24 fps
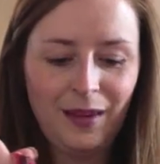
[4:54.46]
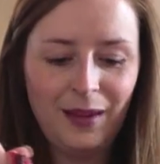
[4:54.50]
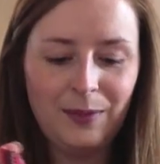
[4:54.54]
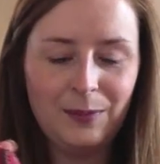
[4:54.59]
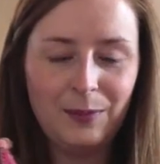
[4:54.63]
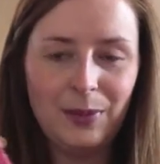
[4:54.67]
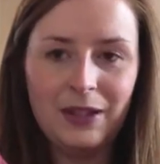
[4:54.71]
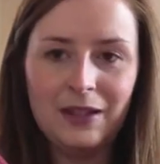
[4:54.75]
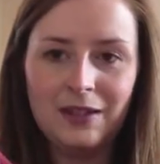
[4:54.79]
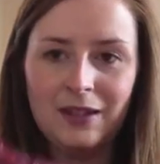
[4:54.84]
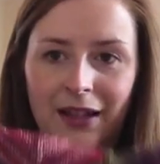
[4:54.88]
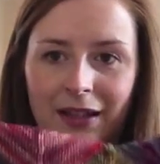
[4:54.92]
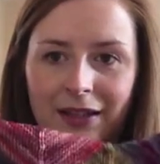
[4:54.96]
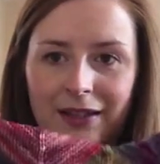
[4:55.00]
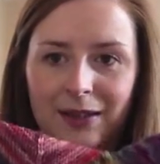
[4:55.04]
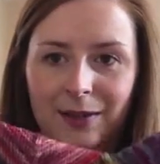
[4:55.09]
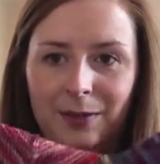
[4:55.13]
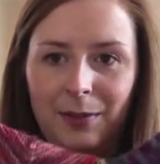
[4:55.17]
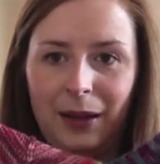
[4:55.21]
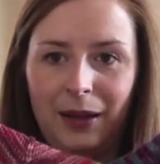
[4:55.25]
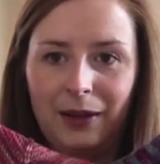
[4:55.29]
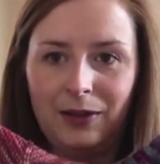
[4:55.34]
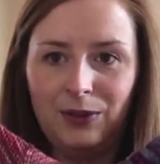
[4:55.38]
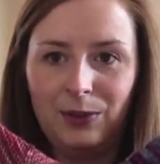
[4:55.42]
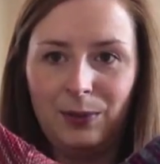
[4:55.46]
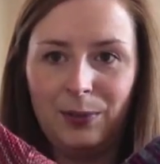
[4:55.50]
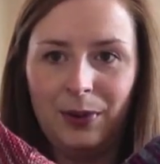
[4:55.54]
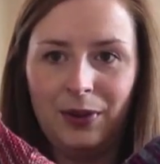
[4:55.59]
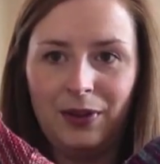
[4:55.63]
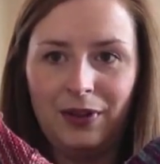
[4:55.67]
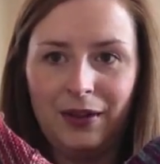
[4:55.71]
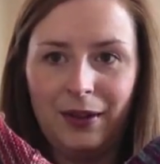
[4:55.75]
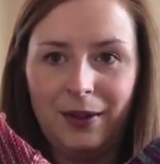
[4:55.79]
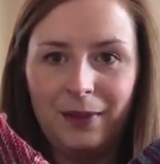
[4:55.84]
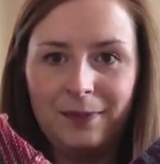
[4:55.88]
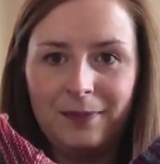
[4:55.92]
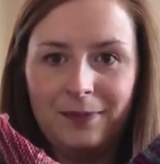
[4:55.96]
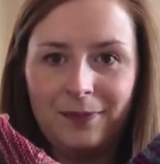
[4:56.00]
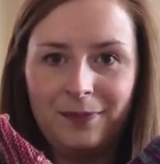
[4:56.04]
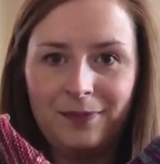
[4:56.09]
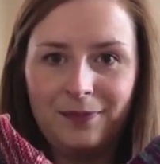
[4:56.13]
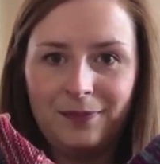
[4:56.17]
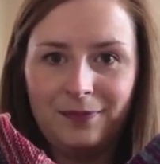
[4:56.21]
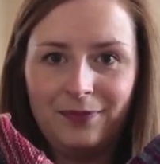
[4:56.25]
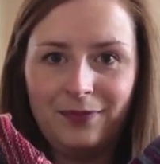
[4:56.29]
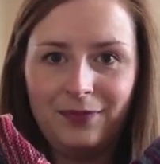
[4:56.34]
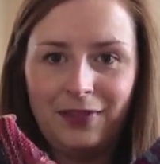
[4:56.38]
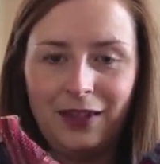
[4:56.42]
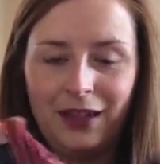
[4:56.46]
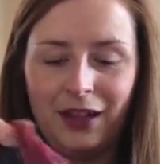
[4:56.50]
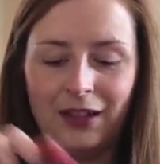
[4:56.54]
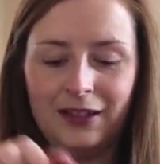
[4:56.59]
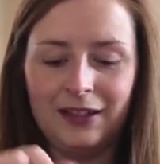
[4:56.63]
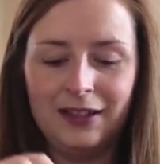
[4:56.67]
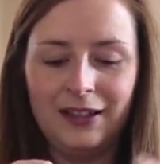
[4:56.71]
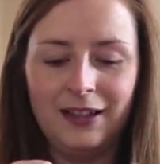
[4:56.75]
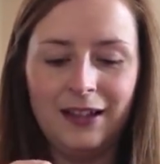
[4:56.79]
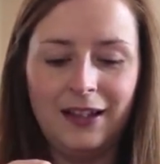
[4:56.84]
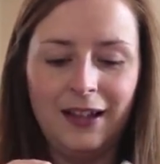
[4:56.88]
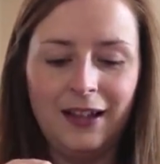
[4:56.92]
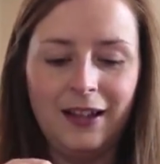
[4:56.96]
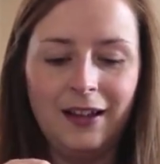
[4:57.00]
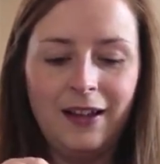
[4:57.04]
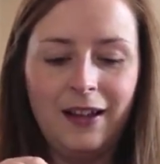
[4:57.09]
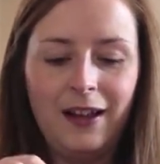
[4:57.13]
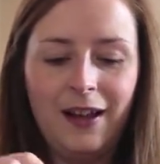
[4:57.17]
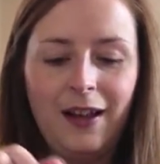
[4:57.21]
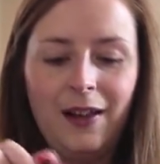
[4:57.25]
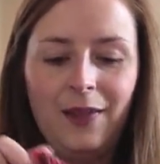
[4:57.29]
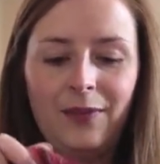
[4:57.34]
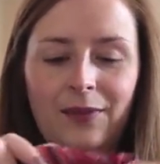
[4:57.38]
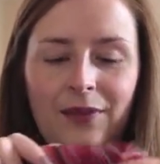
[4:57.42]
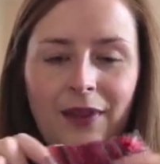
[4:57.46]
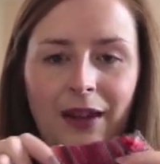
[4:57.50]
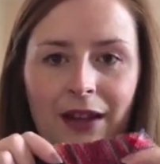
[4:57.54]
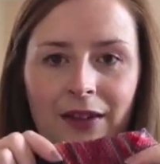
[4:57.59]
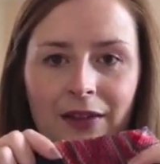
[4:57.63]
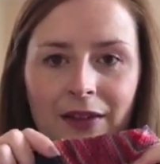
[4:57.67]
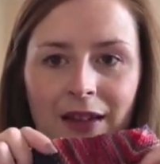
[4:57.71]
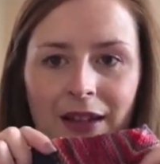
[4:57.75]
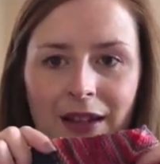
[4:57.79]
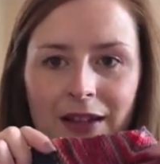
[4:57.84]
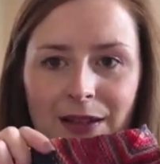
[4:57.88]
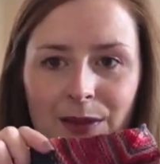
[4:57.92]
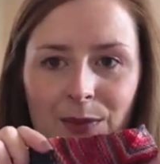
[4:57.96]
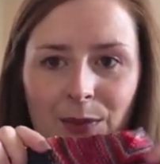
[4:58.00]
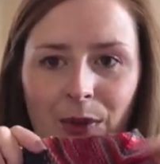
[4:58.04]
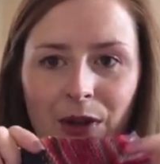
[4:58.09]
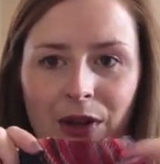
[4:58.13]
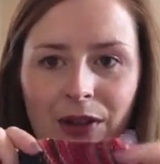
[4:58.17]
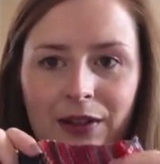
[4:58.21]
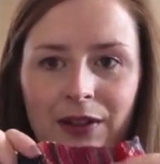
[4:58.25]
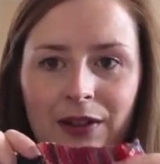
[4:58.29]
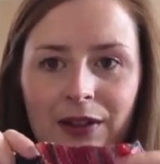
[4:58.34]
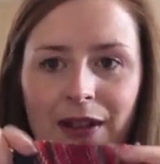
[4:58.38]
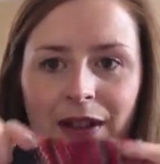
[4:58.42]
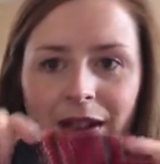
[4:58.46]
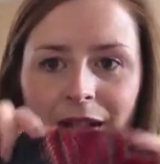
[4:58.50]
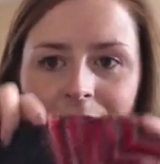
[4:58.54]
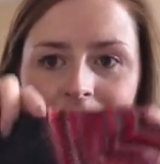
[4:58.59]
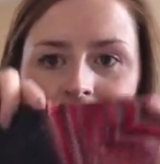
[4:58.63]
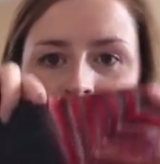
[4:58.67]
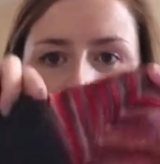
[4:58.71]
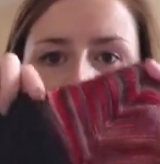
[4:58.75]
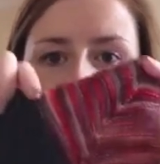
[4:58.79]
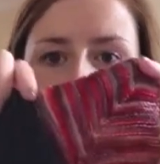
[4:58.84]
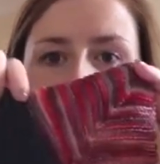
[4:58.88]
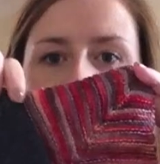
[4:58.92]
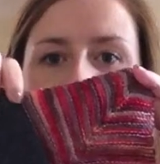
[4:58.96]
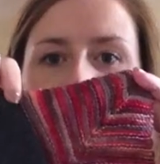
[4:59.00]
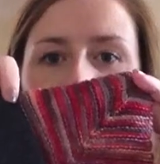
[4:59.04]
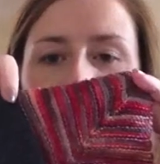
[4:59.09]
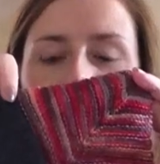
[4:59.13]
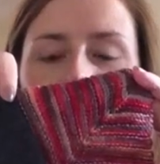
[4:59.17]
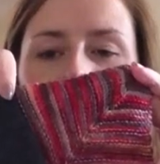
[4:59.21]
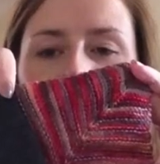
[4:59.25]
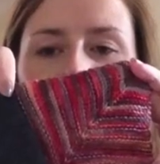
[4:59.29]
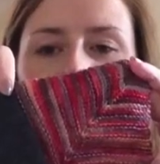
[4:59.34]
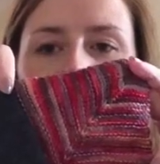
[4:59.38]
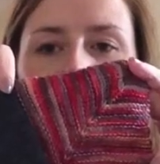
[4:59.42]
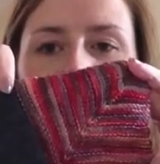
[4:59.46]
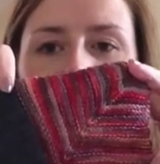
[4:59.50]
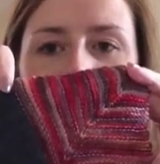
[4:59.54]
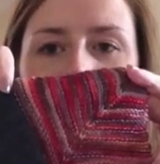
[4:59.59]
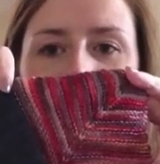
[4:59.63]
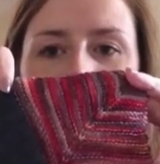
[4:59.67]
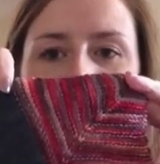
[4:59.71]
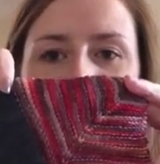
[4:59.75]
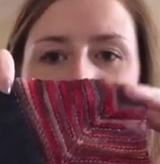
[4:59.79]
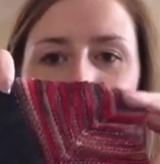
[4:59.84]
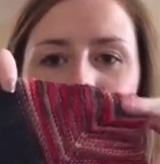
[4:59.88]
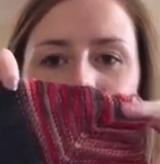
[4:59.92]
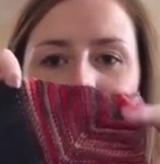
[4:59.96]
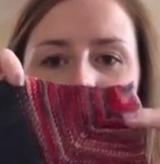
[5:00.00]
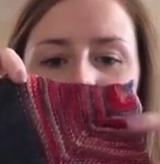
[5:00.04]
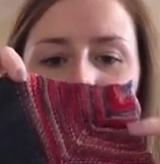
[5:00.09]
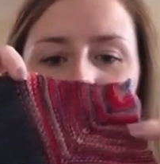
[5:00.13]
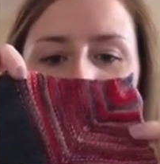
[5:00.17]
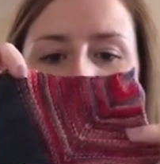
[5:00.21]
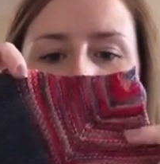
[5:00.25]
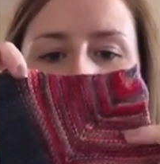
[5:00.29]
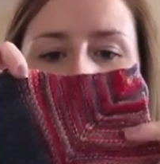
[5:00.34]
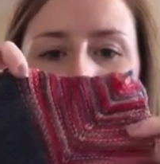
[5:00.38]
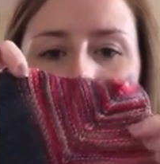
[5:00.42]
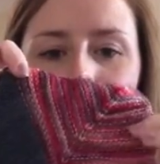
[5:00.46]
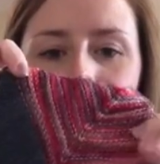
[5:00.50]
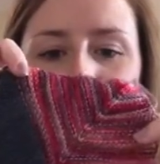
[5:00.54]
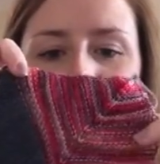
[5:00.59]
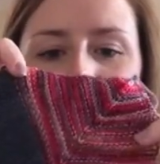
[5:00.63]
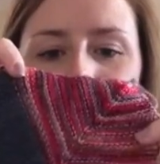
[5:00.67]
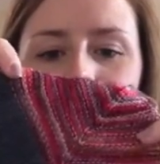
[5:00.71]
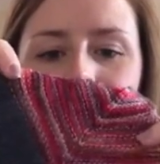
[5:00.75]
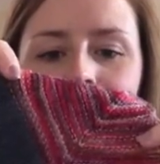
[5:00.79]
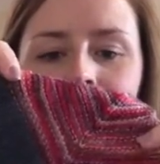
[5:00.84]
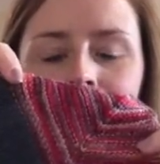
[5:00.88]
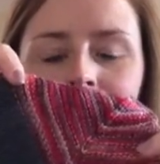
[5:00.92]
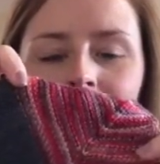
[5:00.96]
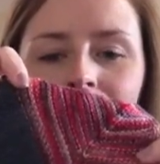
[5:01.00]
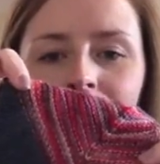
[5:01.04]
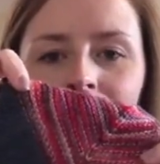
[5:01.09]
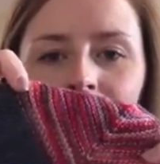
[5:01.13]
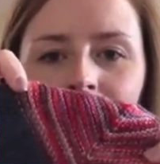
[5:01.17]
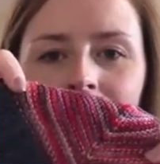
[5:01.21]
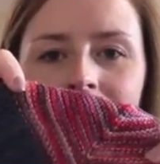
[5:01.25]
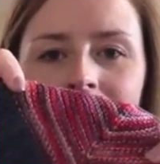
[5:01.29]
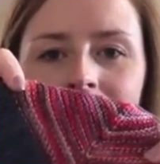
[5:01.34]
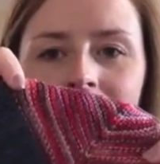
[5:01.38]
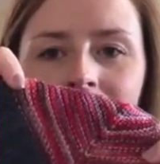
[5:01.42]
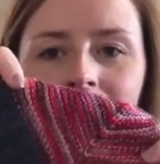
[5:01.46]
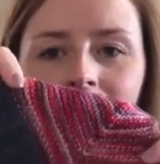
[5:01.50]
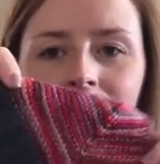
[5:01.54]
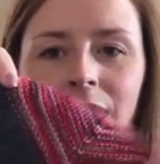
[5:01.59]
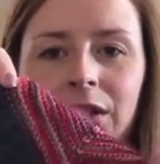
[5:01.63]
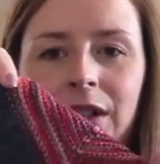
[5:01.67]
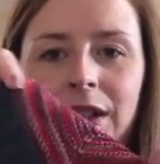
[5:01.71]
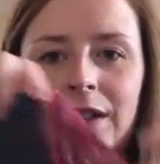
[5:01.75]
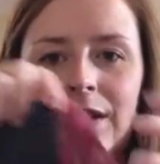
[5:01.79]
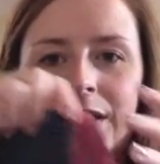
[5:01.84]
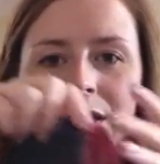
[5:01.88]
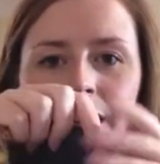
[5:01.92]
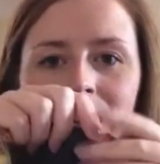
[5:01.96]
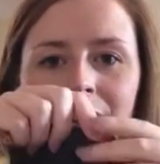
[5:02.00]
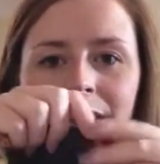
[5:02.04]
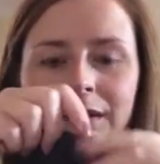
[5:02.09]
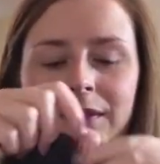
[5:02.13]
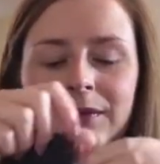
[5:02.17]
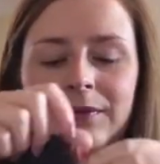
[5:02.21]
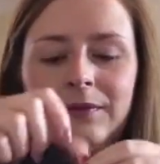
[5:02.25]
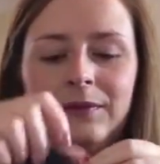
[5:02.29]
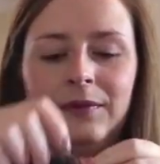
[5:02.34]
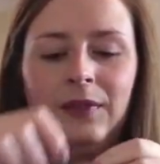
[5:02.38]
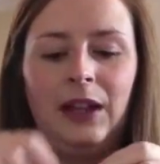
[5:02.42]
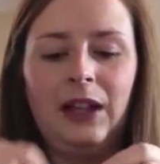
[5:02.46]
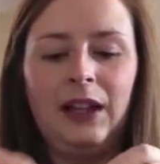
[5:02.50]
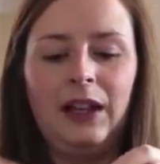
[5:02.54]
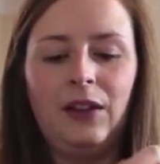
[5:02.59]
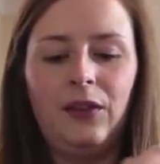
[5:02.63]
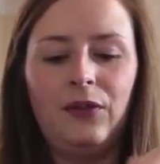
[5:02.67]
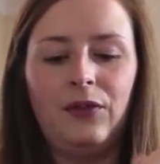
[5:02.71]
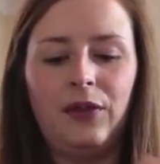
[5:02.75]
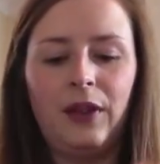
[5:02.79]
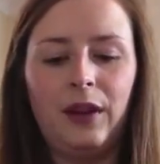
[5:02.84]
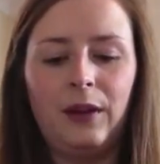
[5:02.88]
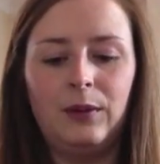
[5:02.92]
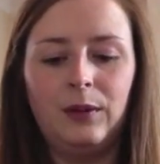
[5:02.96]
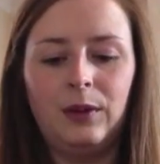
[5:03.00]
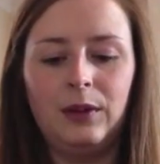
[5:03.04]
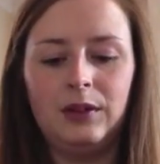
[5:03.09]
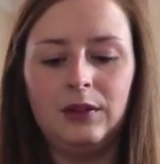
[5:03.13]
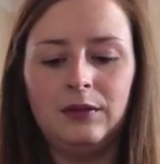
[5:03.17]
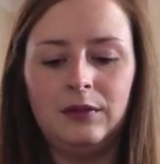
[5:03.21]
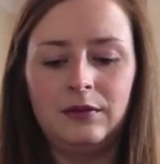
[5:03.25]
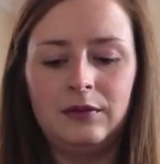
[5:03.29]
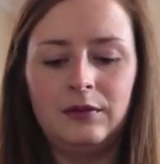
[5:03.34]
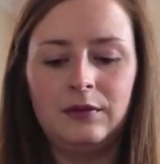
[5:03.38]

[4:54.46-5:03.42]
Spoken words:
But it's nice to be able to put the yarn in here. Then this one is the socks that I've just finished for Mum out of the Knitting Goddess yarn. I love that one.